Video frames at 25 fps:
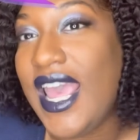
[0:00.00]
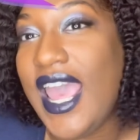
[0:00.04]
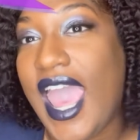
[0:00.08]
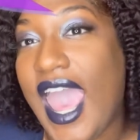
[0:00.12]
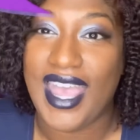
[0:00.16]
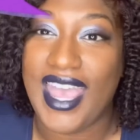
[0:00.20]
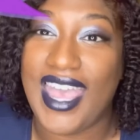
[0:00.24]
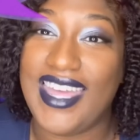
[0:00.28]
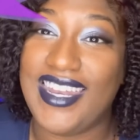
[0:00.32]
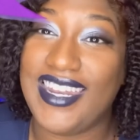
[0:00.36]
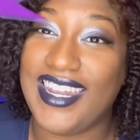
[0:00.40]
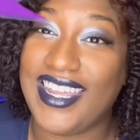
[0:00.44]

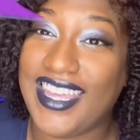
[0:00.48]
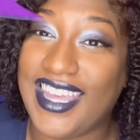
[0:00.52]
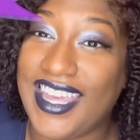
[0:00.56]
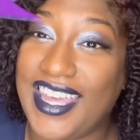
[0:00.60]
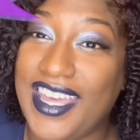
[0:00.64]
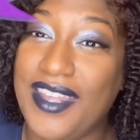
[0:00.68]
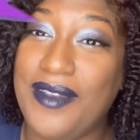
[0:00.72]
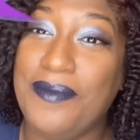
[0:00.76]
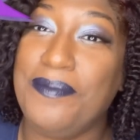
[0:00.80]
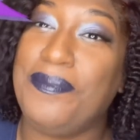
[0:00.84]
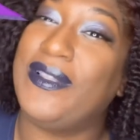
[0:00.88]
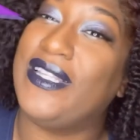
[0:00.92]
And
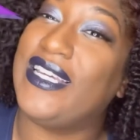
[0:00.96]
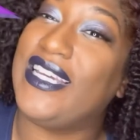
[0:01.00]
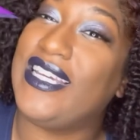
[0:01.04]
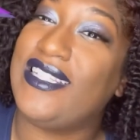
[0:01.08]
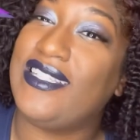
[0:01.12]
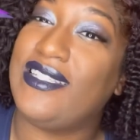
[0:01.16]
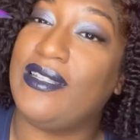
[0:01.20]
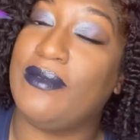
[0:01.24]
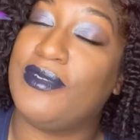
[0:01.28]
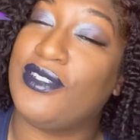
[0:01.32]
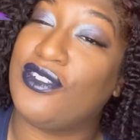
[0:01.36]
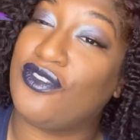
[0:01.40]
again, please
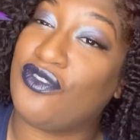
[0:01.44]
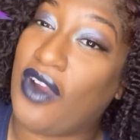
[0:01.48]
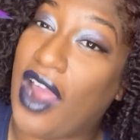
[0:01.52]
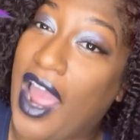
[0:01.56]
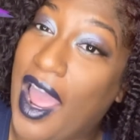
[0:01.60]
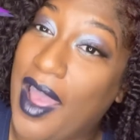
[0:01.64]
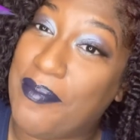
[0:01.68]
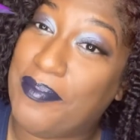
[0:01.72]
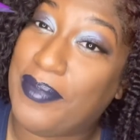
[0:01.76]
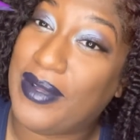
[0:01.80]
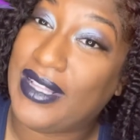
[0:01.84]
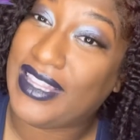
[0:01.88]

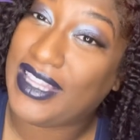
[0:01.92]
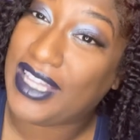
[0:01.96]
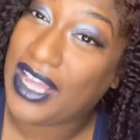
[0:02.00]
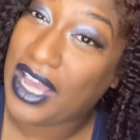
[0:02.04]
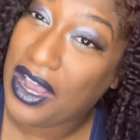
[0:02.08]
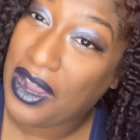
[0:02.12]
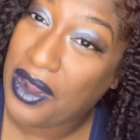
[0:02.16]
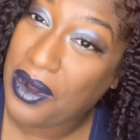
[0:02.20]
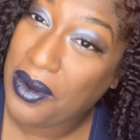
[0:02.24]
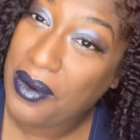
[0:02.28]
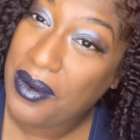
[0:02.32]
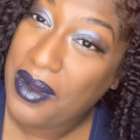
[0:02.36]
subscribe
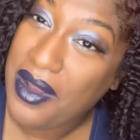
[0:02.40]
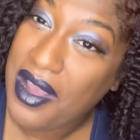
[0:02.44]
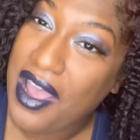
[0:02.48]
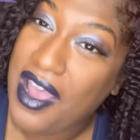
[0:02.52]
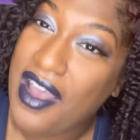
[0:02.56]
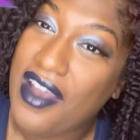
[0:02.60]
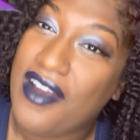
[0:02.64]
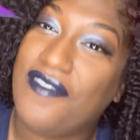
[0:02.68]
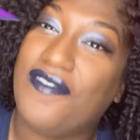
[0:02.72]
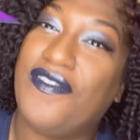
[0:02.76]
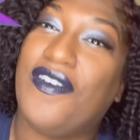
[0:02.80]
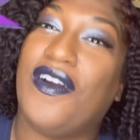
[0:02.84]
below
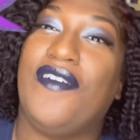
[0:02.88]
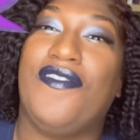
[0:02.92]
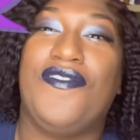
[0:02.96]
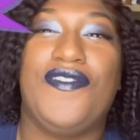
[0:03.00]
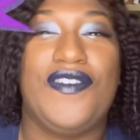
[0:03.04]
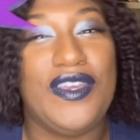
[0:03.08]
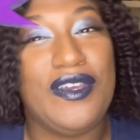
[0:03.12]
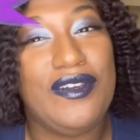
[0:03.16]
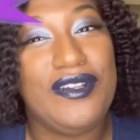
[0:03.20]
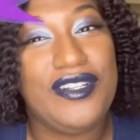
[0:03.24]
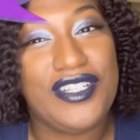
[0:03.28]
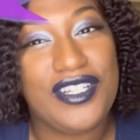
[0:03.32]
for
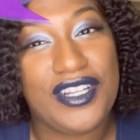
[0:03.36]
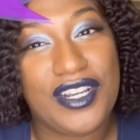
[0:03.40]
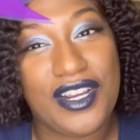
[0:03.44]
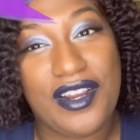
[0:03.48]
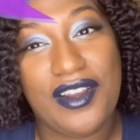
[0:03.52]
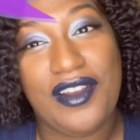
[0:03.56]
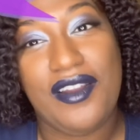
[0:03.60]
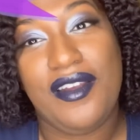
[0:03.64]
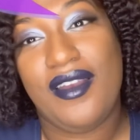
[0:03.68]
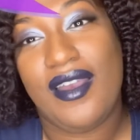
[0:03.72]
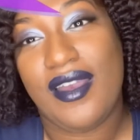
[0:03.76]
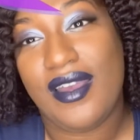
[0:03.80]

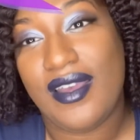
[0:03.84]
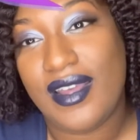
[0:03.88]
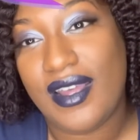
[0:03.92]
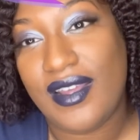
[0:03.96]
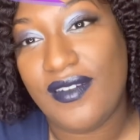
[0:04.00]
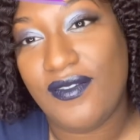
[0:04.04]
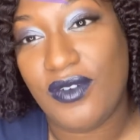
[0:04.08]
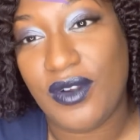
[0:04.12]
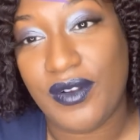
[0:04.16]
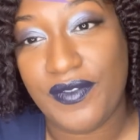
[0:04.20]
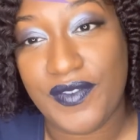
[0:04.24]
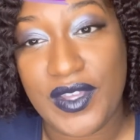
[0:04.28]
future
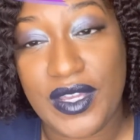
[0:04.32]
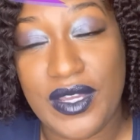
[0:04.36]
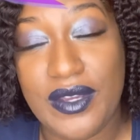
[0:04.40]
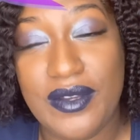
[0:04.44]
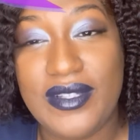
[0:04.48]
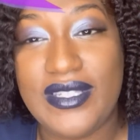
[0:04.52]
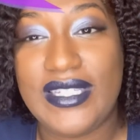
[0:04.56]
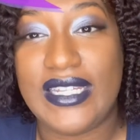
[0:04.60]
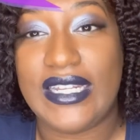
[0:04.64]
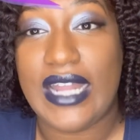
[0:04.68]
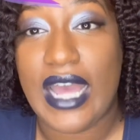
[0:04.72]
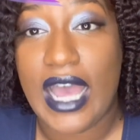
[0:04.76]
reviews
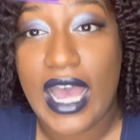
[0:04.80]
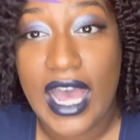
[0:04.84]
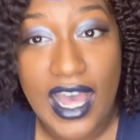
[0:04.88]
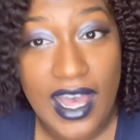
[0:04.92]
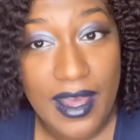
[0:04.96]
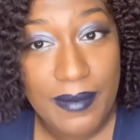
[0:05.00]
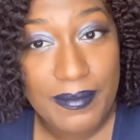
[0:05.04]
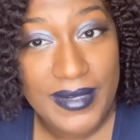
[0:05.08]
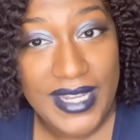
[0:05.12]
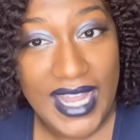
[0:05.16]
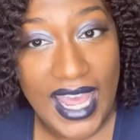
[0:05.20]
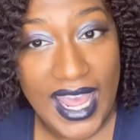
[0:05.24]
and
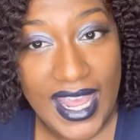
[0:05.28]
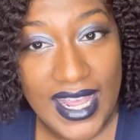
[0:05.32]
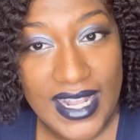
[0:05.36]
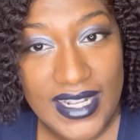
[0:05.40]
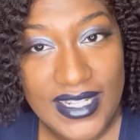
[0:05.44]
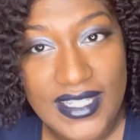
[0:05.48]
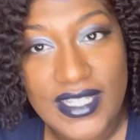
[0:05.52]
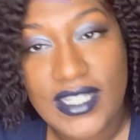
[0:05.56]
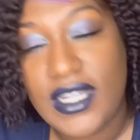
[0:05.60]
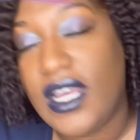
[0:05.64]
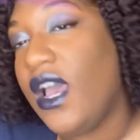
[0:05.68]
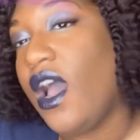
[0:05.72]
updates.
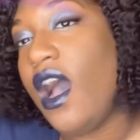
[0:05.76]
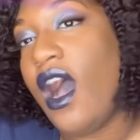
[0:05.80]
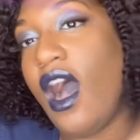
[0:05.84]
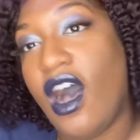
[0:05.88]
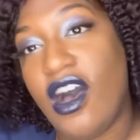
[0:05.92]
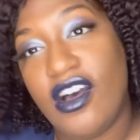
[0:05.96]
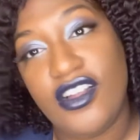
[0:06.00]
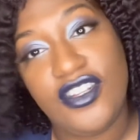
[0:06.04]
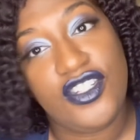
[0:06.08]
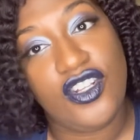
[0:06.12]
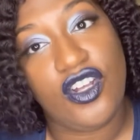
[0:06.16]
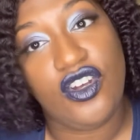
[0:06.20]

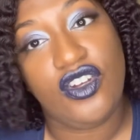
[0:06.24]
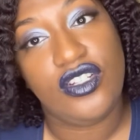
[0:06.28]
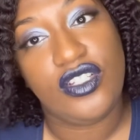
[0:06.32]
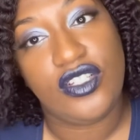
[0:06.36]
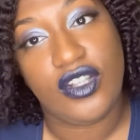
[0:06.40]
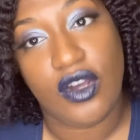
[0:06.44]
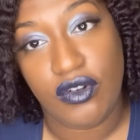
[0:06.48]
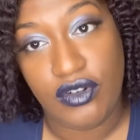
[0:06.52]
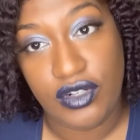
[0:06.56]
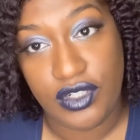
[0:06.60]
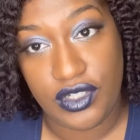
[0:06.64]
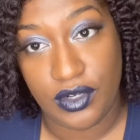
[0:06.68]
Also
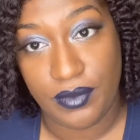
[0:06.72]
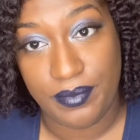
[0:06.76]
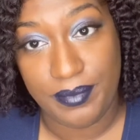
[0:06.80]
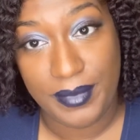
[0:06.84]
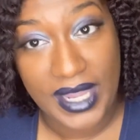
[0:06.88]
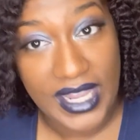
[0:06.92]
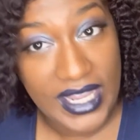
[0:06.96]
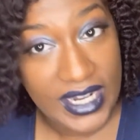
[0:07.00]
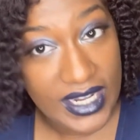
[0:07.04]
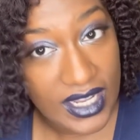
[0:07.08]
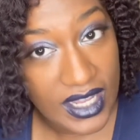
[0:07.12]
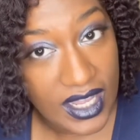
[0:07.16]
social
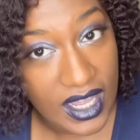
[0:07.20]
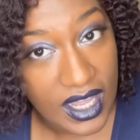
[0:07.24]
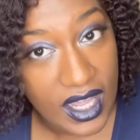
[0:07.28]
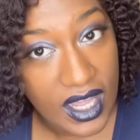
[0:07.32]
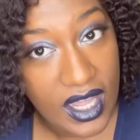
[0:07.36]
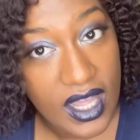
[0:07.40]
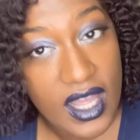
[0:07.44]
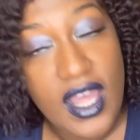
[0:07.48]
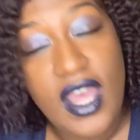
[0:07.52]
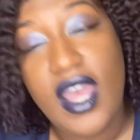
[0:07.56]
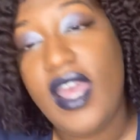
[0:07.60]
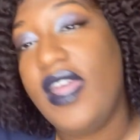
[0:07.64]
media,
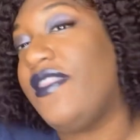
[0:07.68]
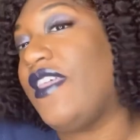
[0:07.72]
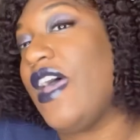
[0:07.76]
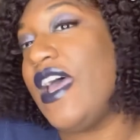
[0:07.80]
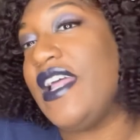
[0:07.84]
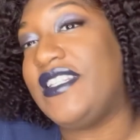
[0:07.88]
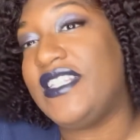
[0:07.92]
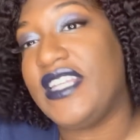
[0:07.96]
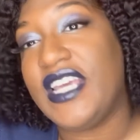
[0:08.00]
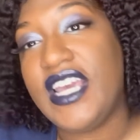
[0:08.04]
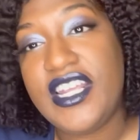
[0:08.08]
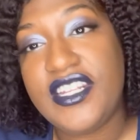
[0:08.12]
that's
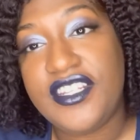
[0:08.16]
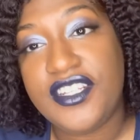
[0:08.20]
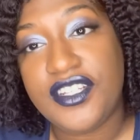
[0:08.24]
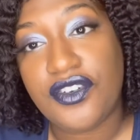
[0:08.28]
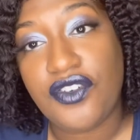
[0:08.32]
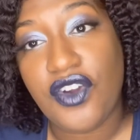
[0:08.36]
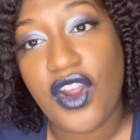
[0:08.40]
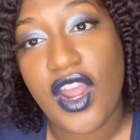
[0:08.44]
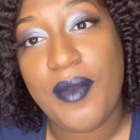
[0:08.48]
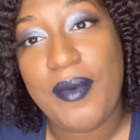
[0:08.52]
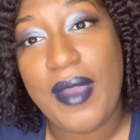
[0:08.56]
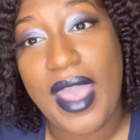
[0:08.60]

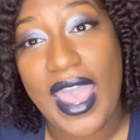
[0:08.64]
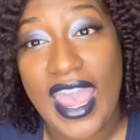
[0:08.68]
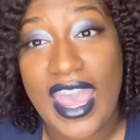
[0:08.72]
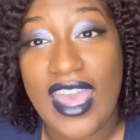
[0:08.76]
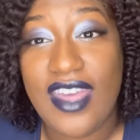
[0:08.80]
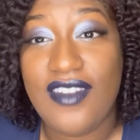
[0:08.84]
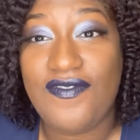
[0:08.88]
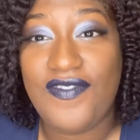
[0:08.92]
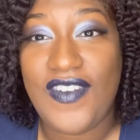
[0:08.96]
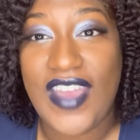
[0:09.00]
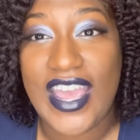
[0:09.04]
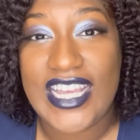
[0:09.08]
Instagram and
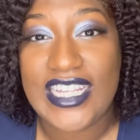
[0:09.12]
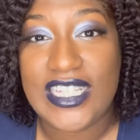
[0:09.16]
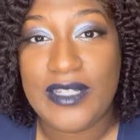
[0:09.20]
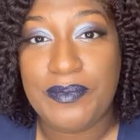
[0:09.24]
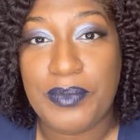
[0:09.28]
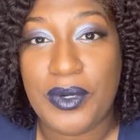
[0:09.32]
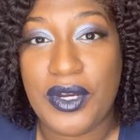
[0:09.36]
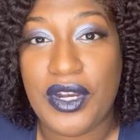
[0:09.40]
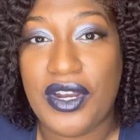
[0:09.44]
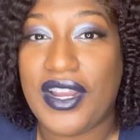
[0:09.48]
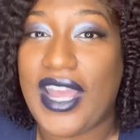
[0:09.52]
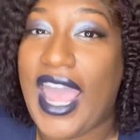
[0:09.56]

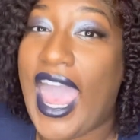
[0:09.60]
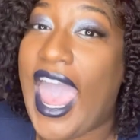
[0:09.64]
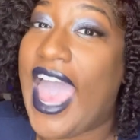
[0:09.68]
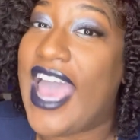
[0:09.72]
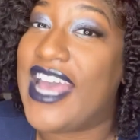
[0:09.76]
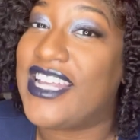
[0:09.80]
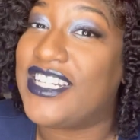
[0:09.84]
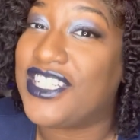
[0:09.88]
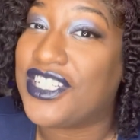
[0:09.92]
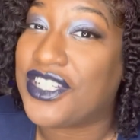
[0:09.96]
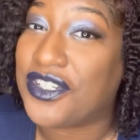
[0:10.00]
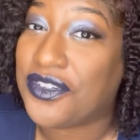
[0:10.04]
Facebook at
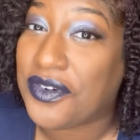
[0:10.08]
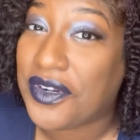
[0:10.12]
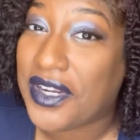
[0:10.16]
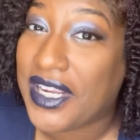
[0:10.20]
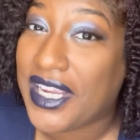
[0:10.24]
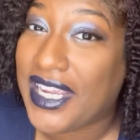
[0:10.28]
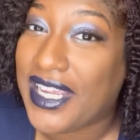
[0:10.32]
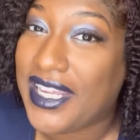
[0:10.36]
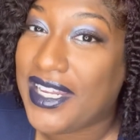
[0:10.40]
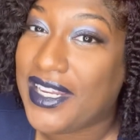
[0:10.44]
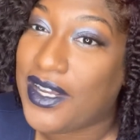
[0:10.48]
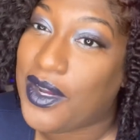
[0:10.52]

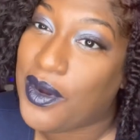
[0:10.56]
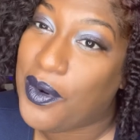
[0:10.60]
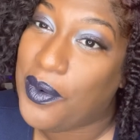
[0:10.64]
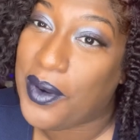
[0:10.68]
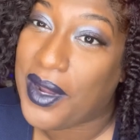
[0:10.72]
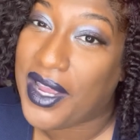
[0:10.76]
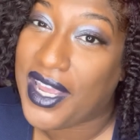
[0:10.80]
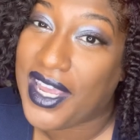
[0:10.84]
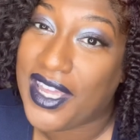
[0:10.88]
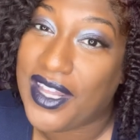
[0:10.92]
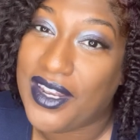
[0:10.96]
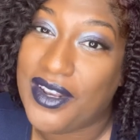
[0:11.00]

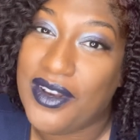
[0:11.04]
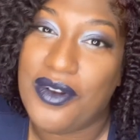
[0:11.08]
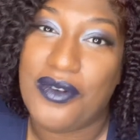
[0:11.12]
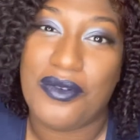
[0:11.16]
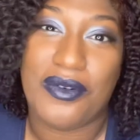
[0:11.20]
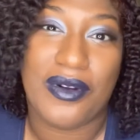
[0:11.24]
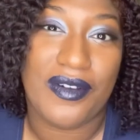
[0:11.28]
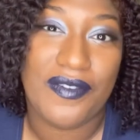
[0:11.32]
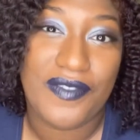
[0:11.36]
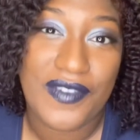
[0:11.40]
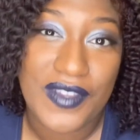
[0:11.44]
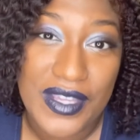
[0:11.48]
ScreenQueen
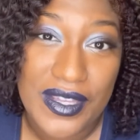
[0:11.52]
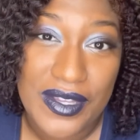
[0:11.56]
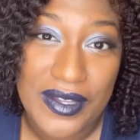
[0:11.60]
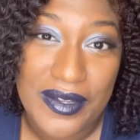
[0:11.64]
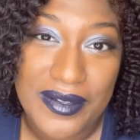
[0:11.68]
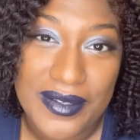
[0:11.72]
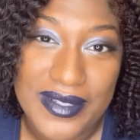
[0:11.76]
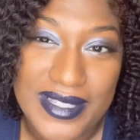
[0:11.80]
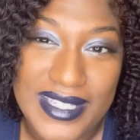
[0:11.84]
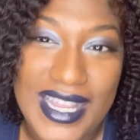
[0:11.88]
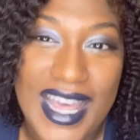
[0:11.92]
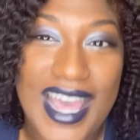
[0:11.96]

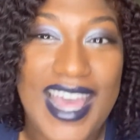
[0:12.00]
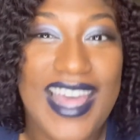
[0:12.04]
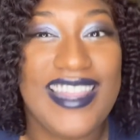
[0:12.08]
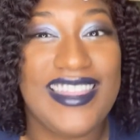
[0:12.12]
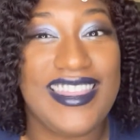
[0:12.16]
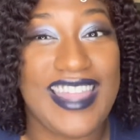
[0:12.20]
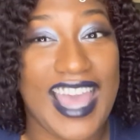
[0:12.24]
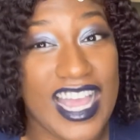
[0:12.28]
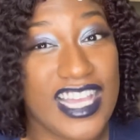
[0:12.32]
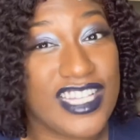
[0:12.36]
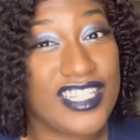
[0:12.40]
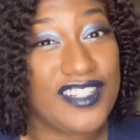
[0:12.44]
Reviews.
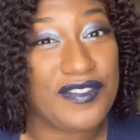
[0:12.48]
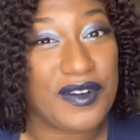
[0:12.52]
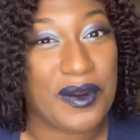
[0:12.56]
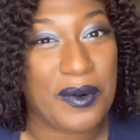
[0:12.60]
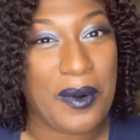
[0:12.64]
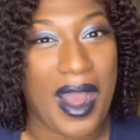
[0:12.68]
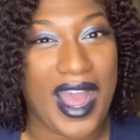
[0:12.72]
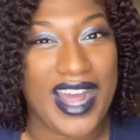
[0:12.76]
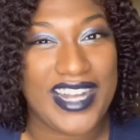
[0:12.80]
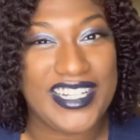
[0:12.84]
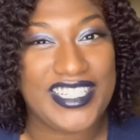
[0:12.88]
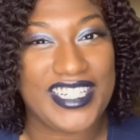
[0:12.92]
Thanks for
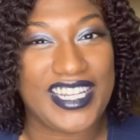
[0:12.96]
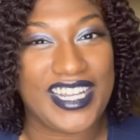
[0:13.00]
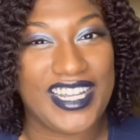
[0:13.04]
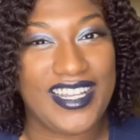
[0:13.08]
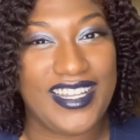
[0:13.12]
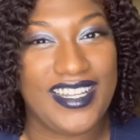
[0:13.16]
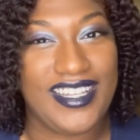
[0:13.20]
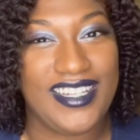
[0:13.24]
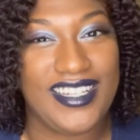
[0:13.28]
watching.